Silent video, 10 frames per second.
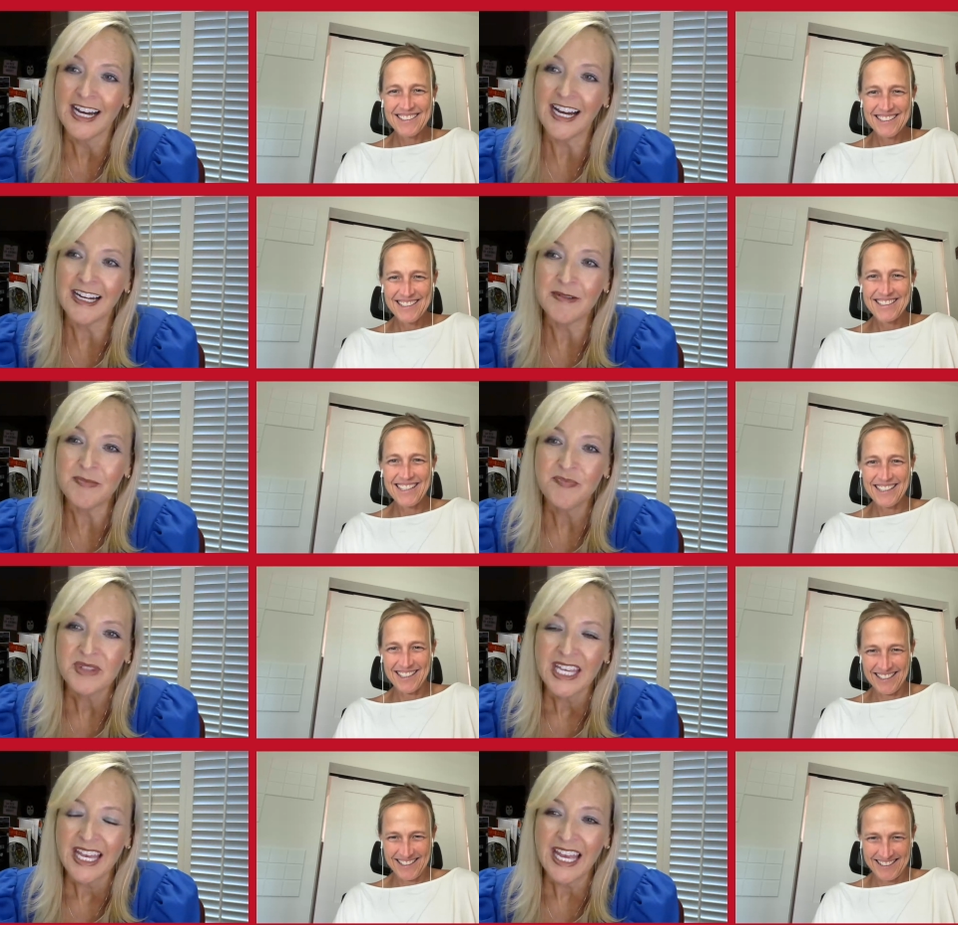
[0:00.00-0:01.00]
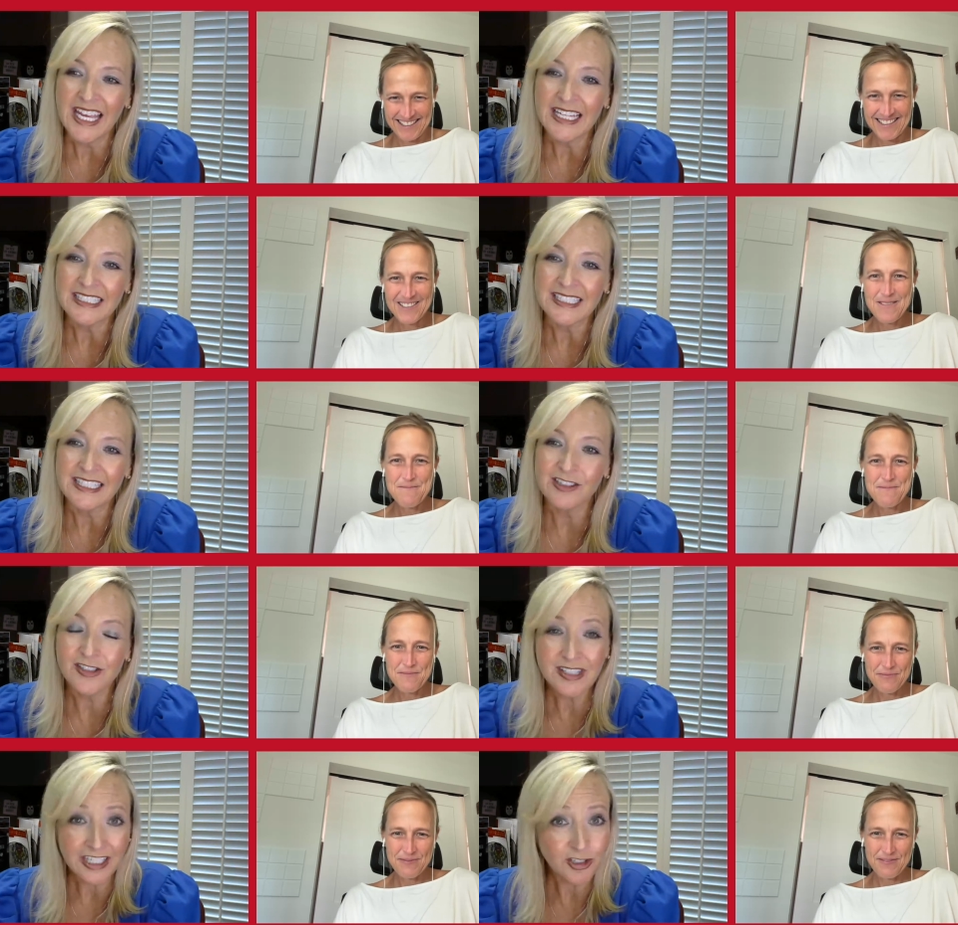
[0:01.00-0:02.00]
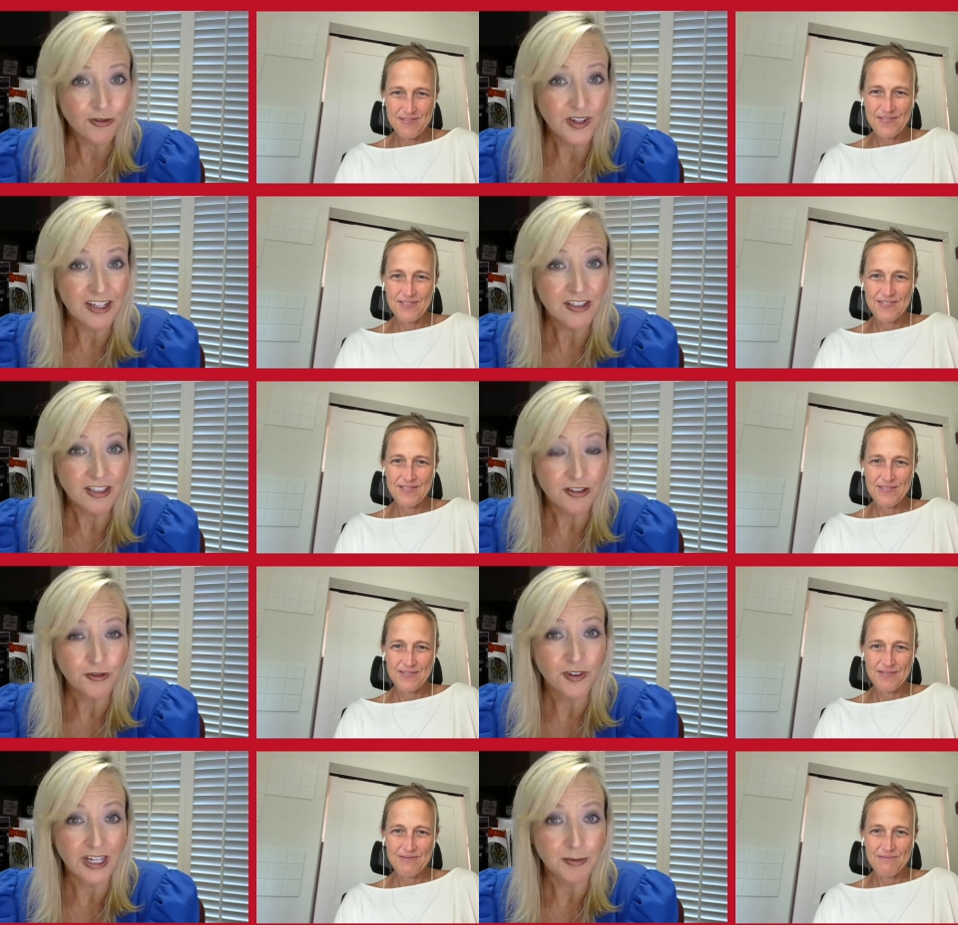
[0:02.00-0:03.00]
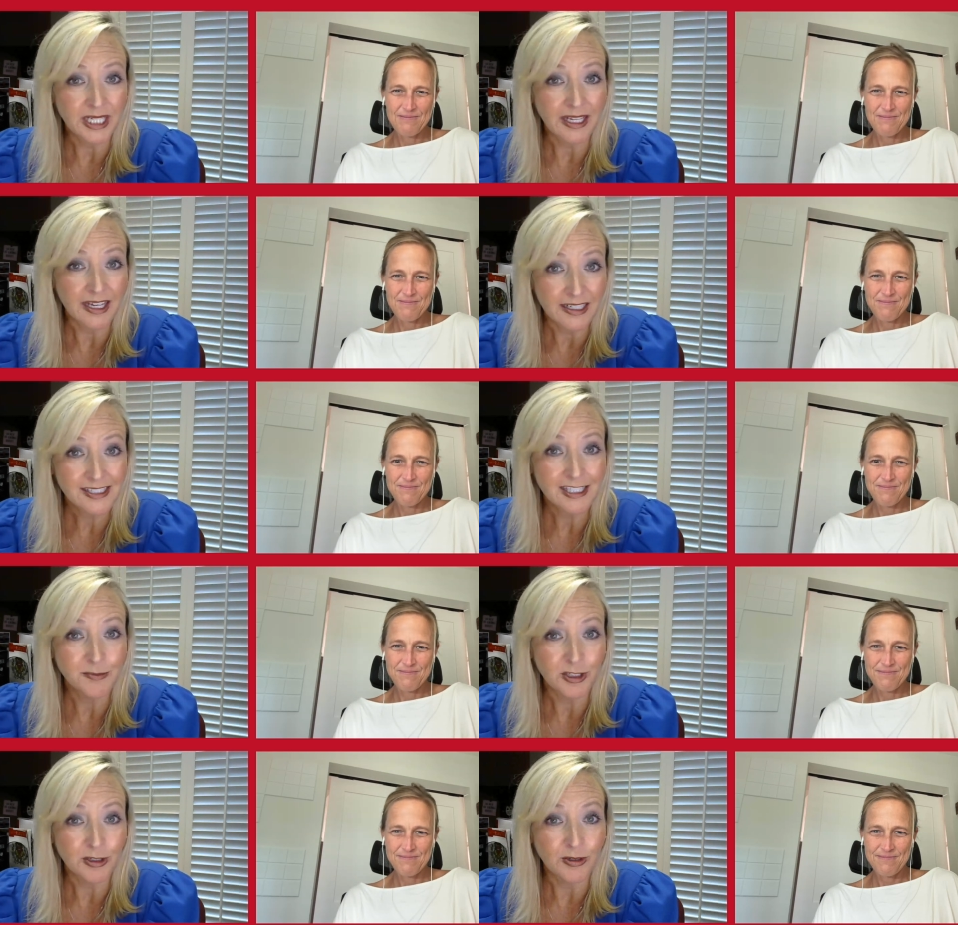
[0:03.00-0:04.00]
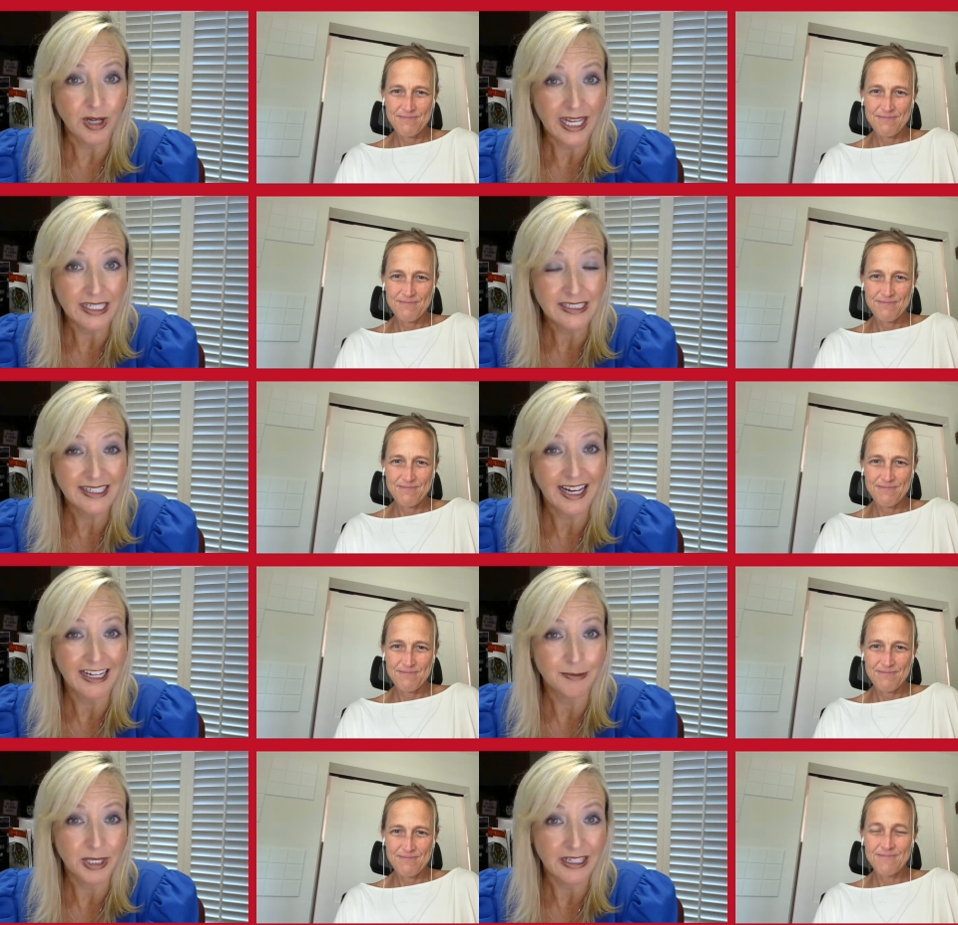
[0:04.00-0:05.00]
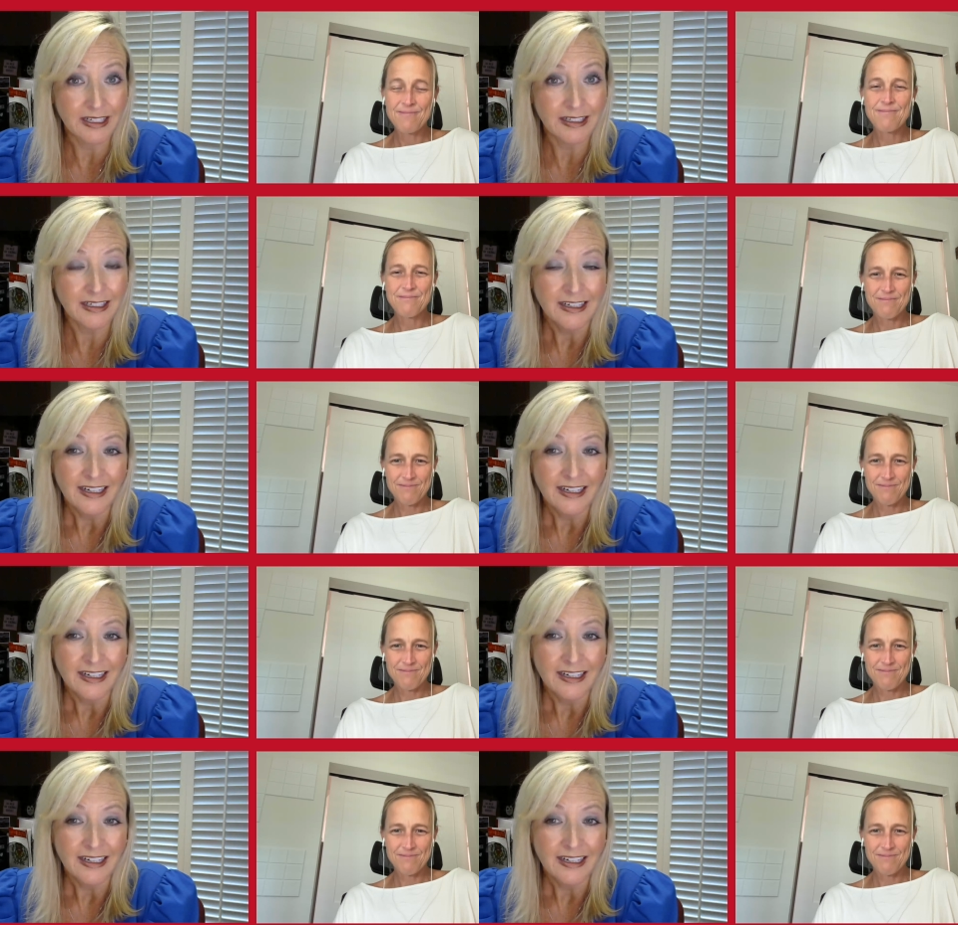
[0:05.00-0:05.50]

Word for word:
Speaker 1: Um, yeah. And it looks like you found another family at SMU and in Chi mm.